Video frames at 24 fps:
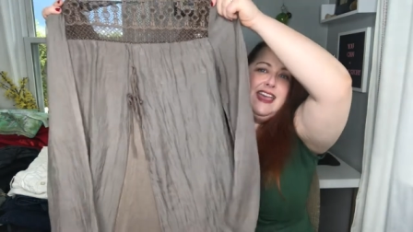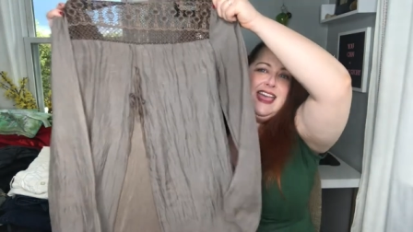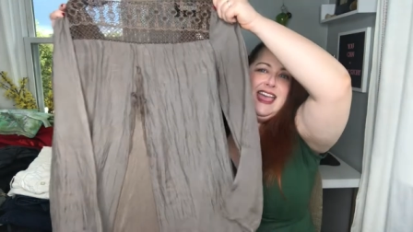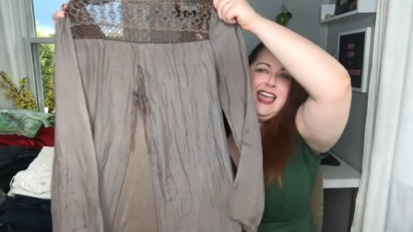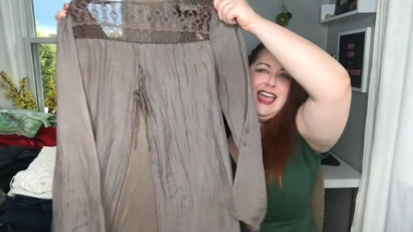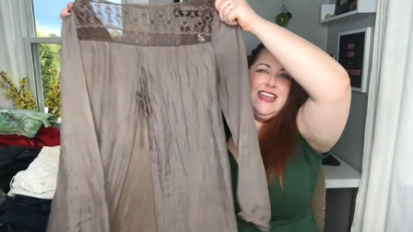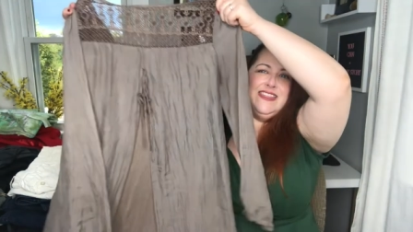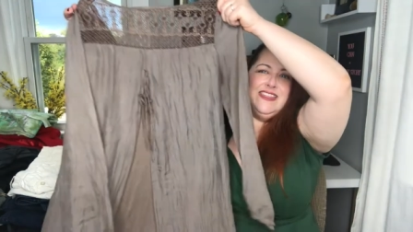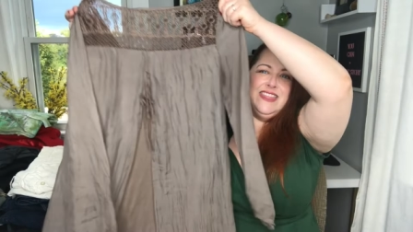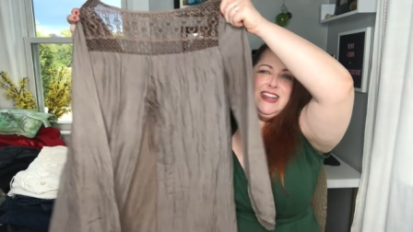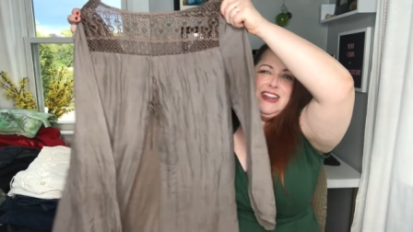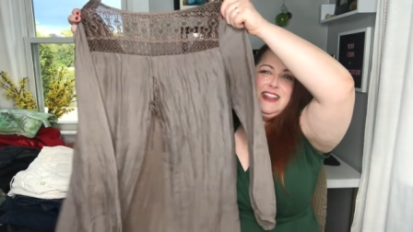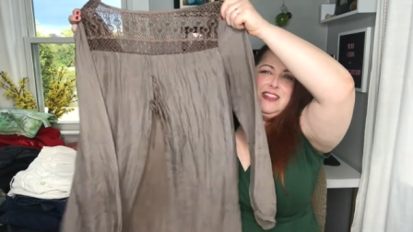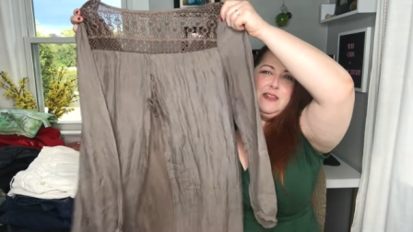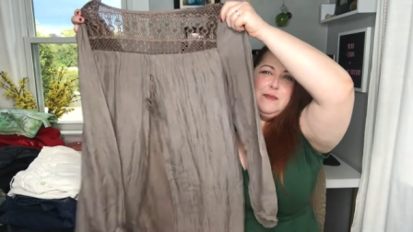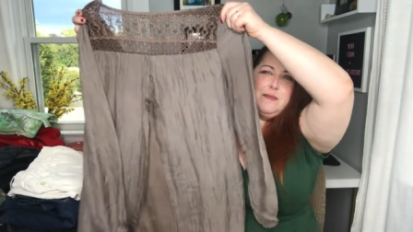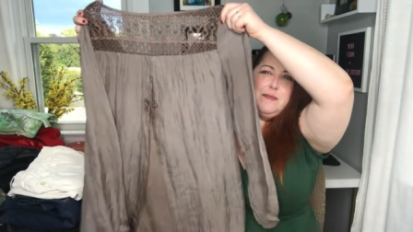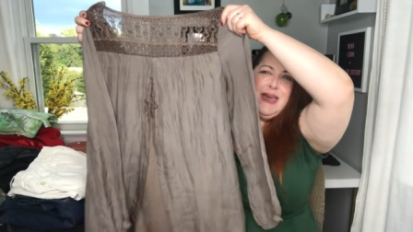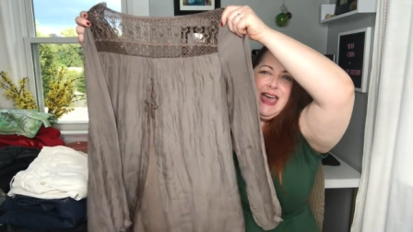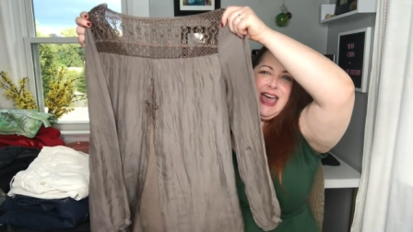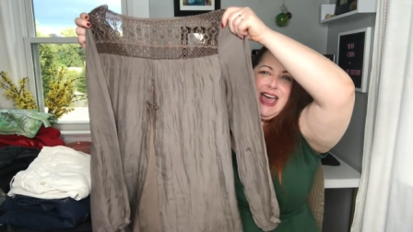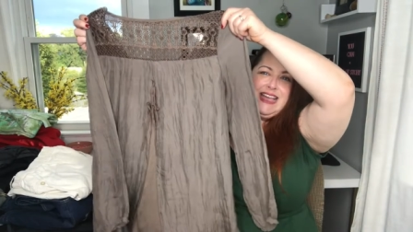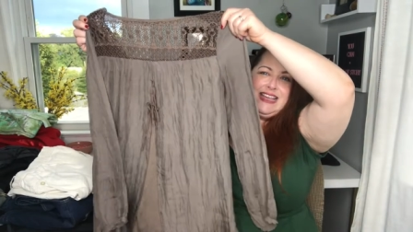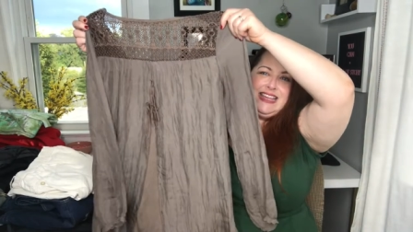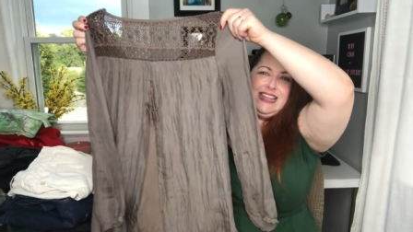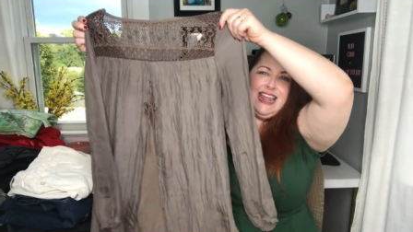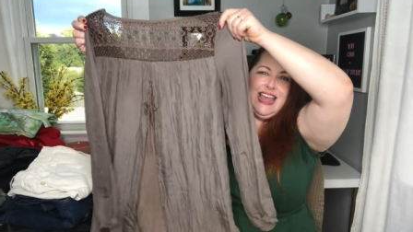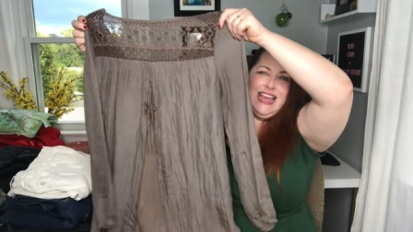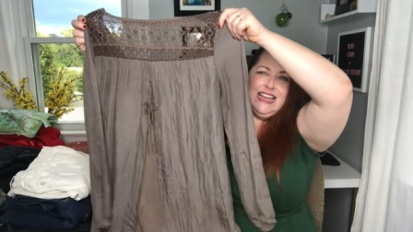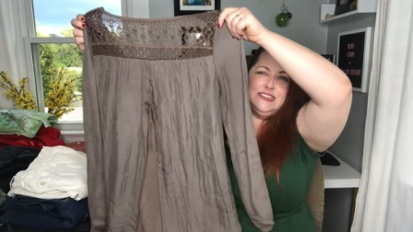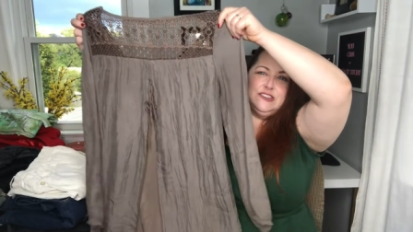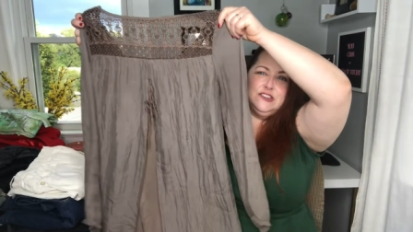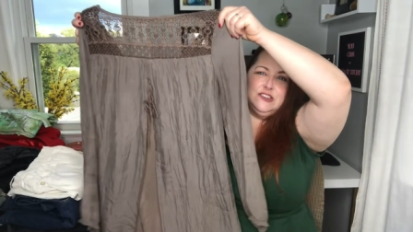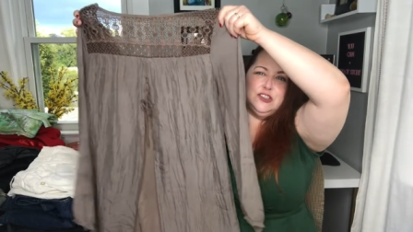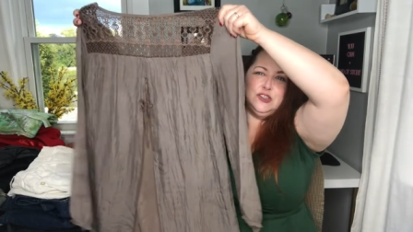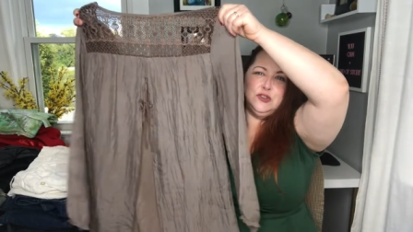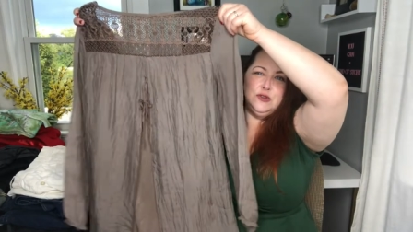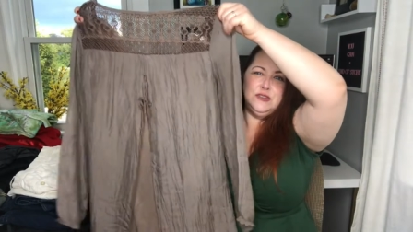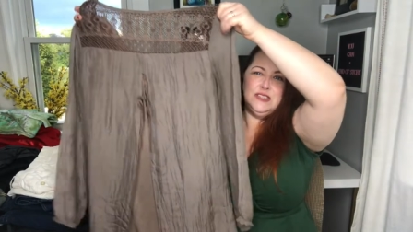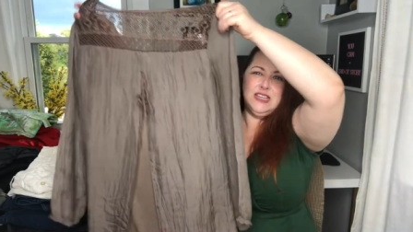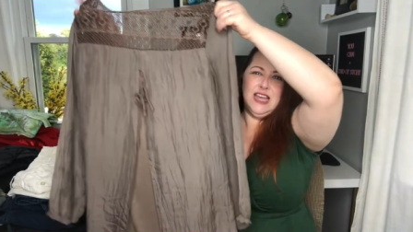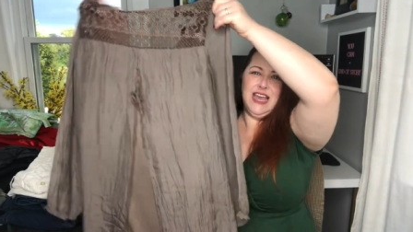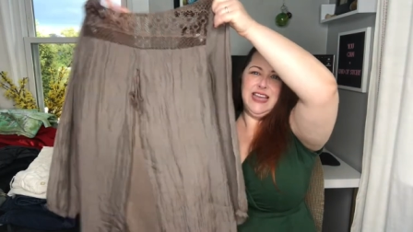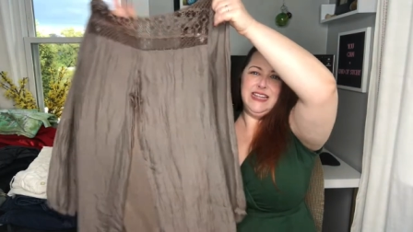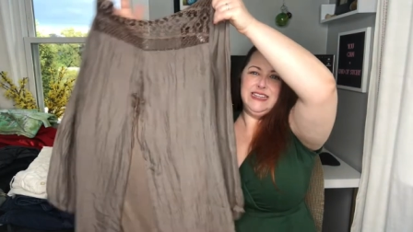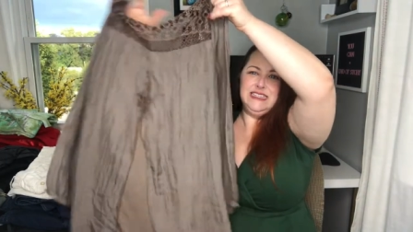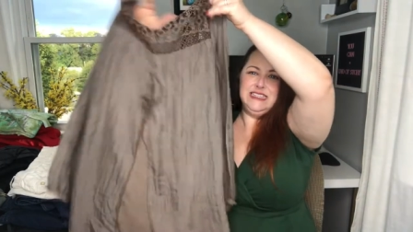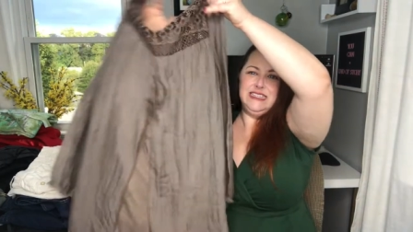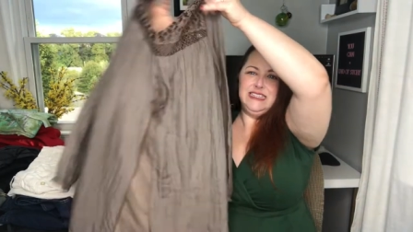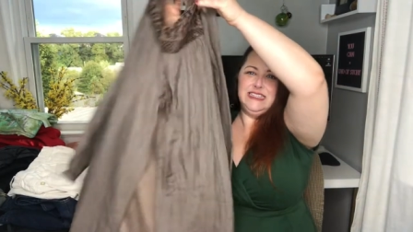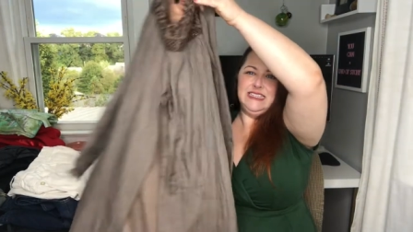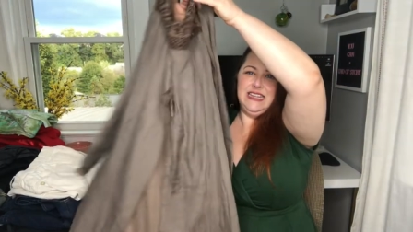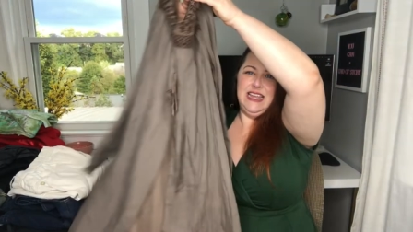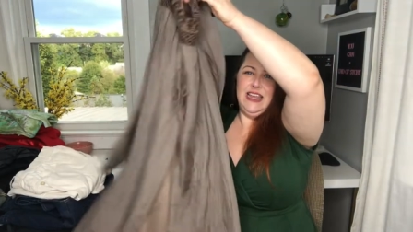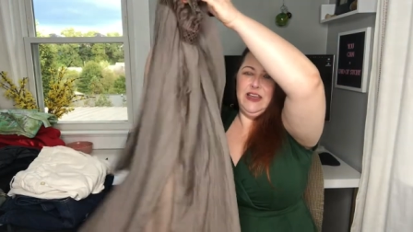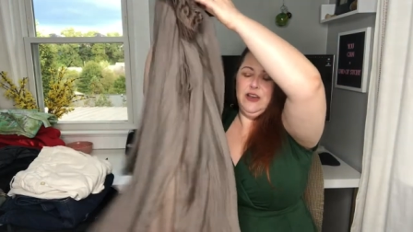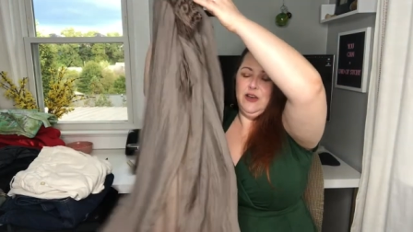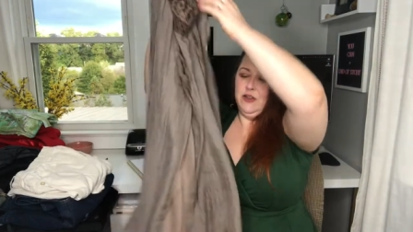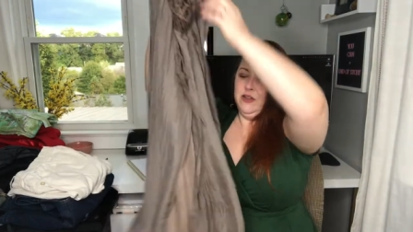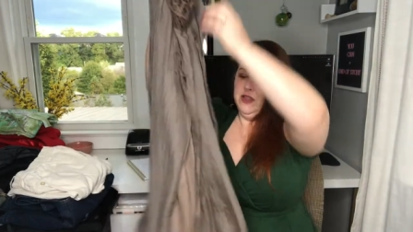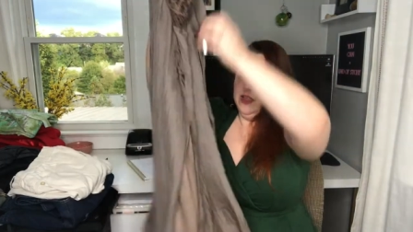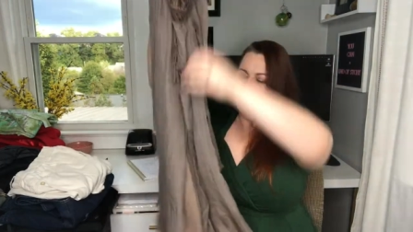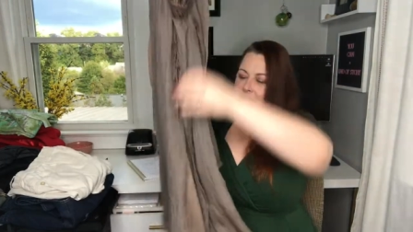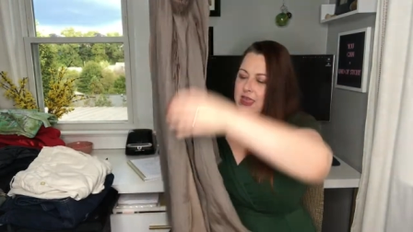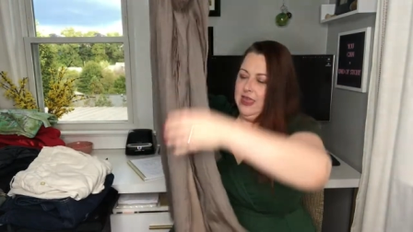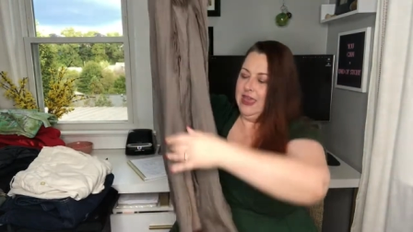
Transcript: And then in the back it has two tie detail,